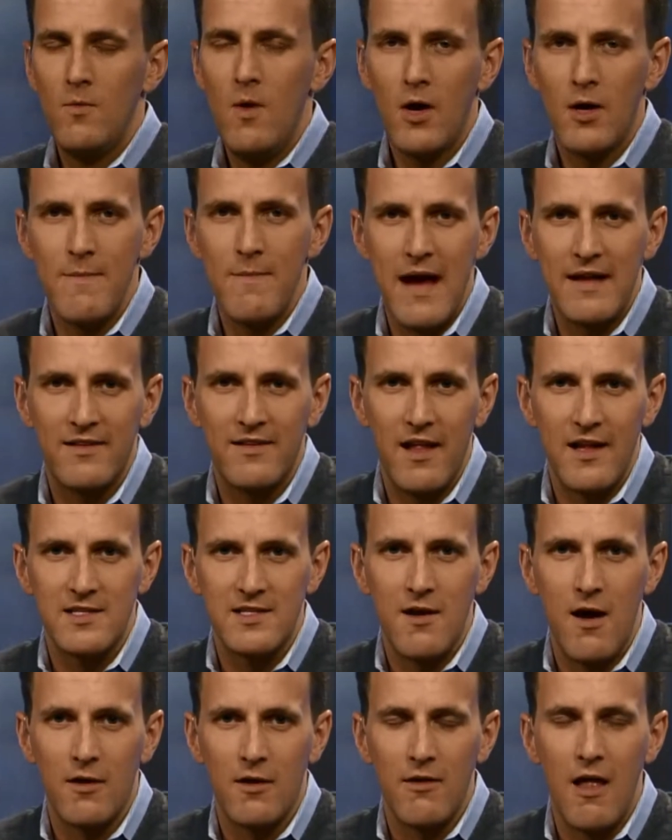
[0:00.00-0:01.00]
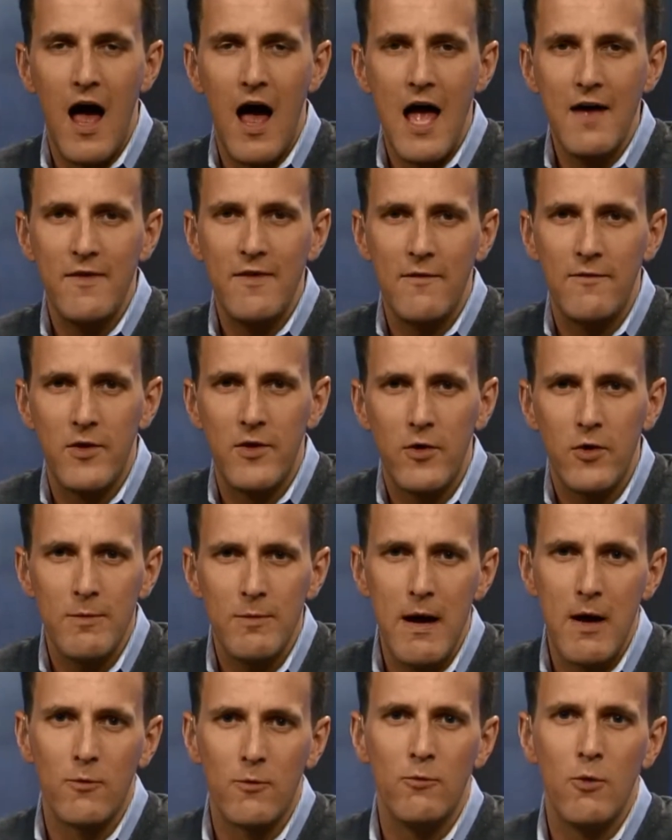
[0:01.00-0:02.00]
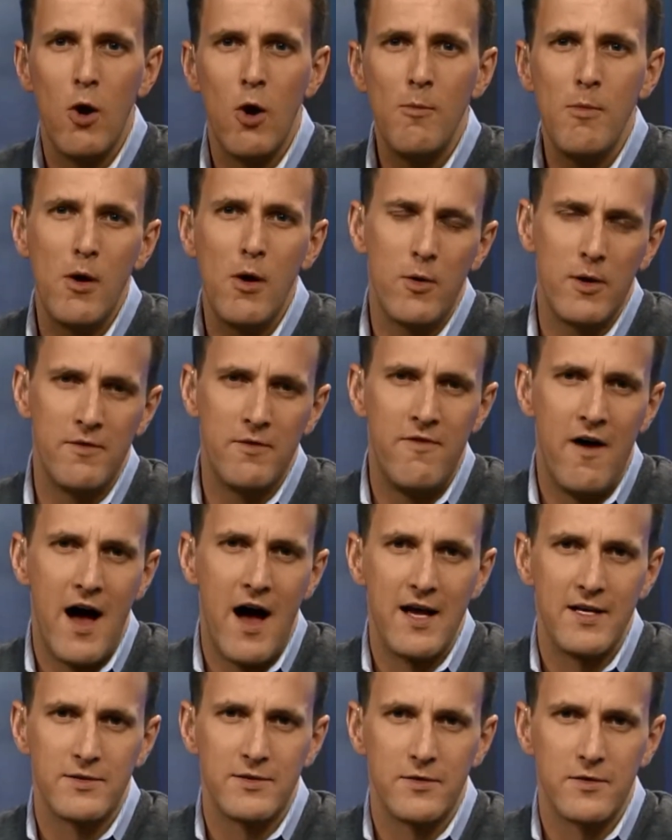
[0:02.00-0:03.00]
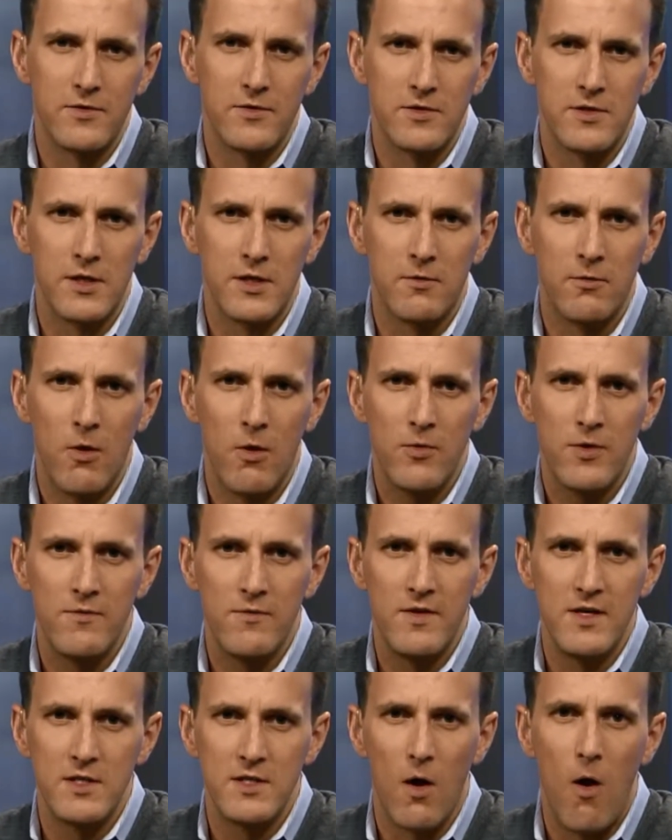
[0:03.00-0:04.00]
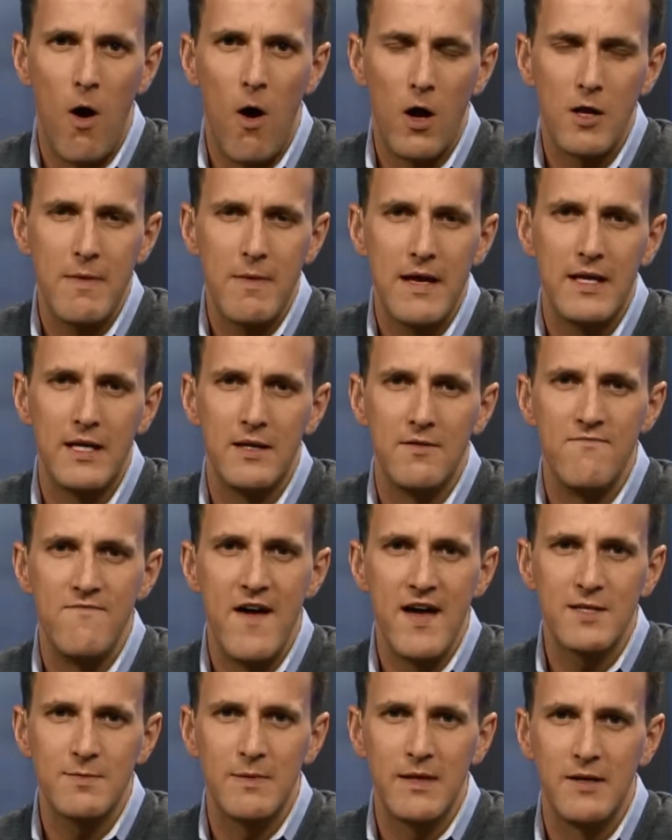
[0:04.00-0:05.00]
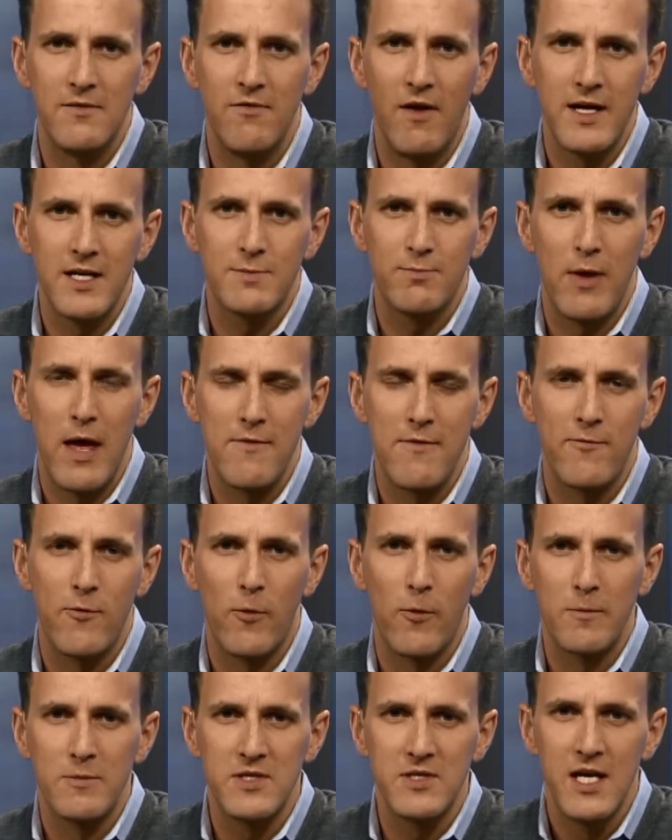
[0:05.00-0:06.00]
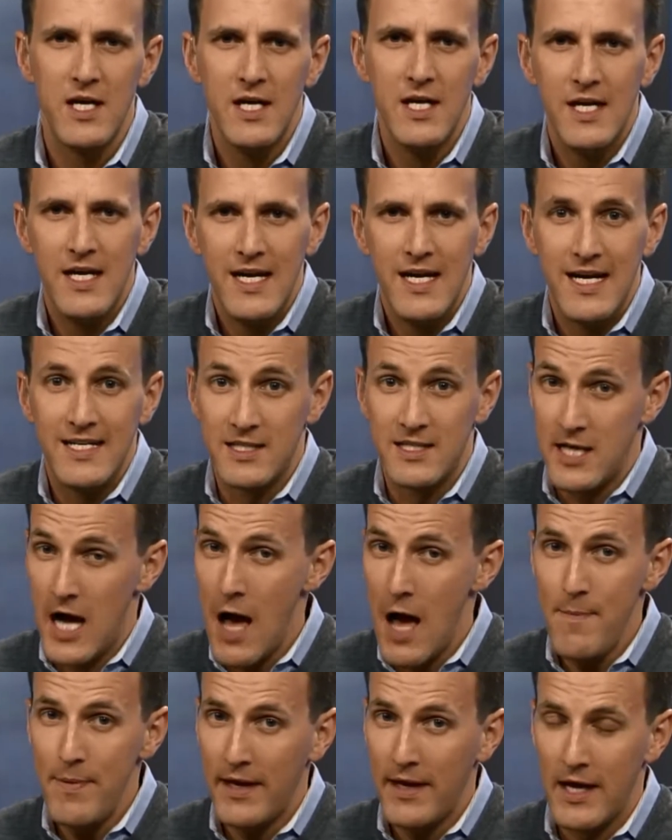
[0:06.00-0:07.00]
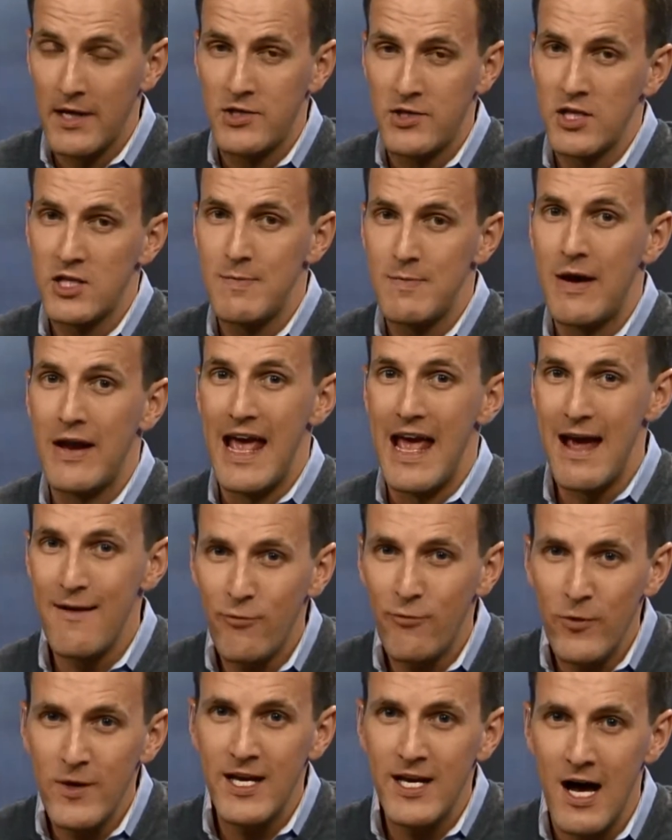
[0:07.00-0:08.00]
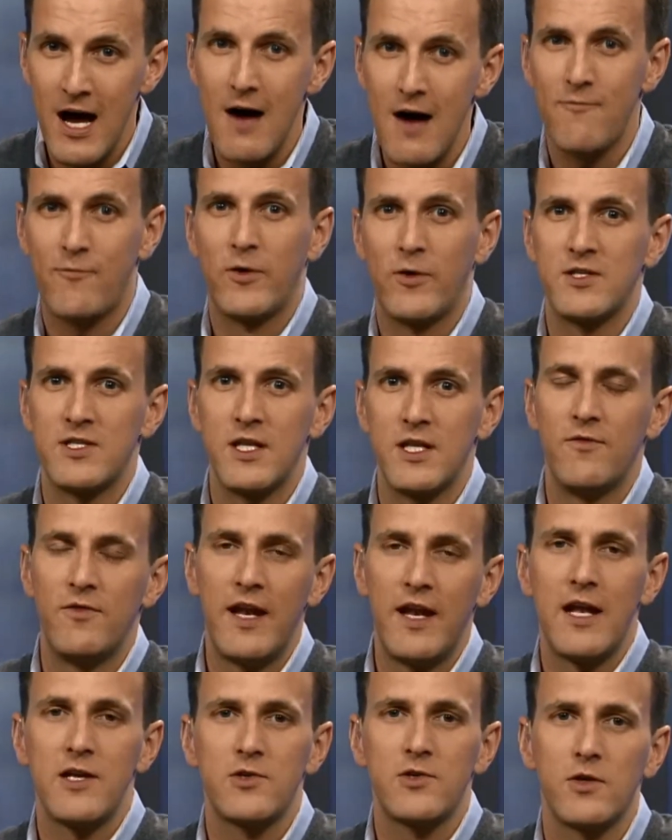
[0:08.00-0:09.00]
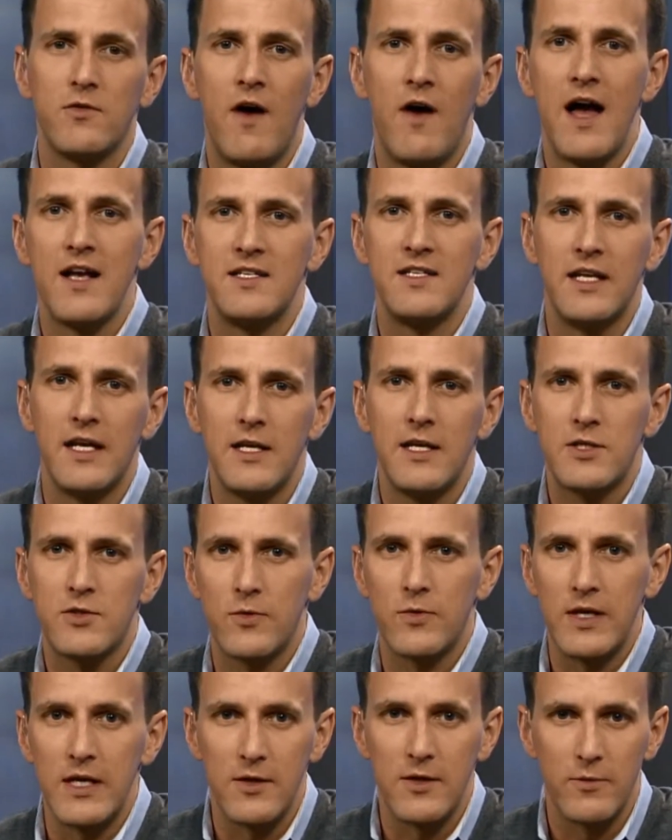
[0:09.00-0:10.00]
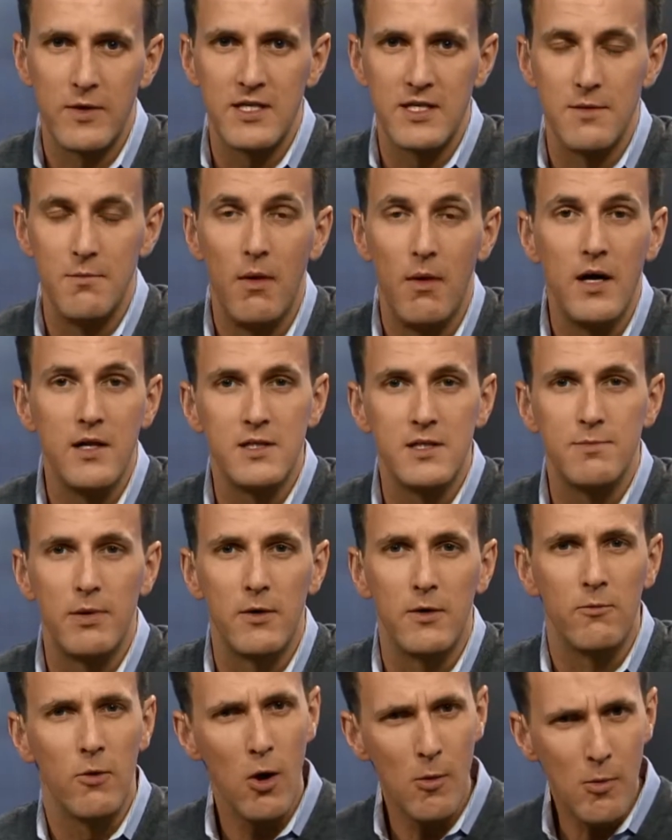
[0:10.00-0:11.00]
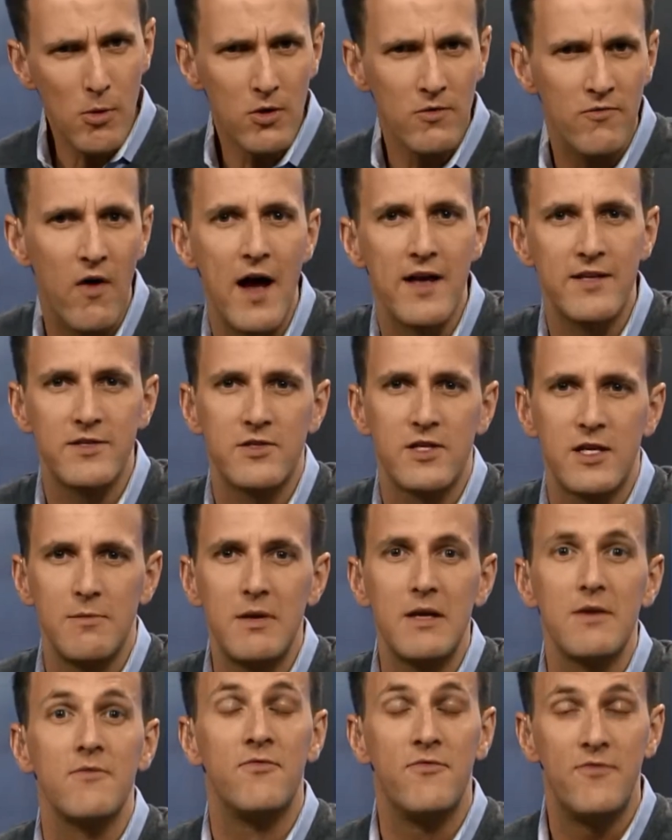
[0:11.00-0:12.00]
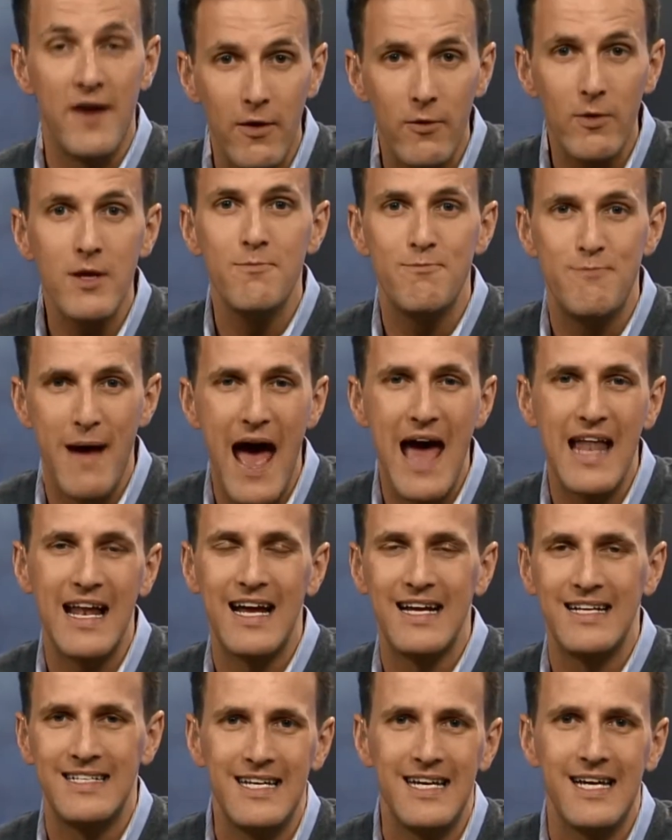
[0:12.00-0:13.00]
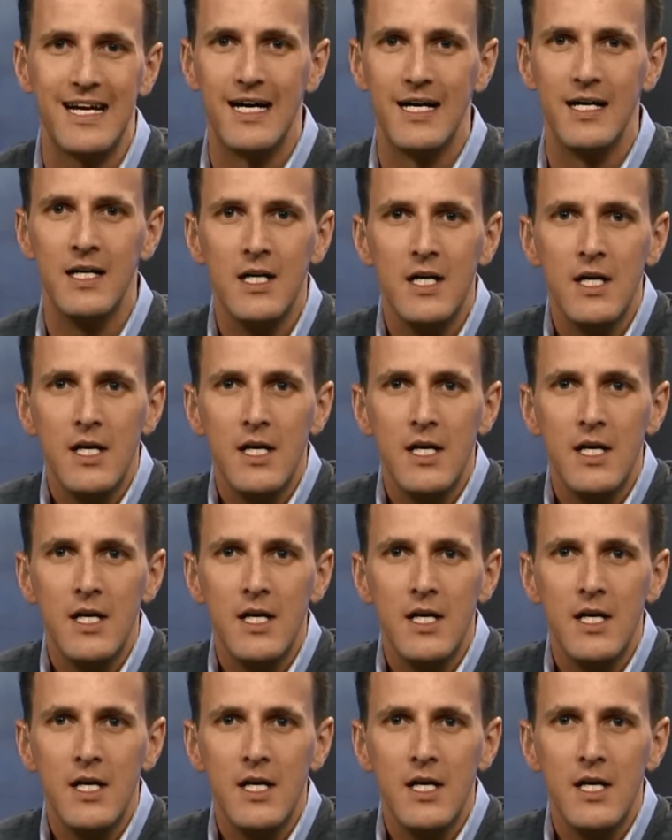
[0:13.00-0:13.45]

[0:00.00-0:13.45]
Welcome back to Let's Talk Live. Have you heard about robo-advisors? The growth of these automated investment advice platforms is a topic at just about every conference in the financial advising industry in recent months, but robo-advisors can be a very bad idea.